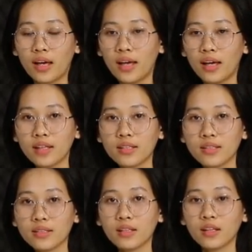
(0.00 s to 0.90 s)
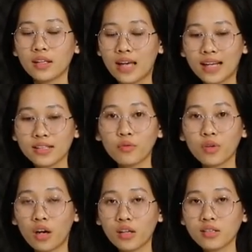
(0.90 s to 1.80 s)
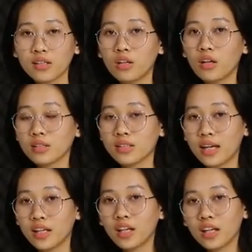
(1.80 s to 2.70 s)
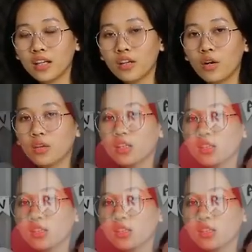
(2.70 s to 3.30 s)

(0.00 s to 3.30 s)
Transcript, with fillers: and yet we are still standing here holding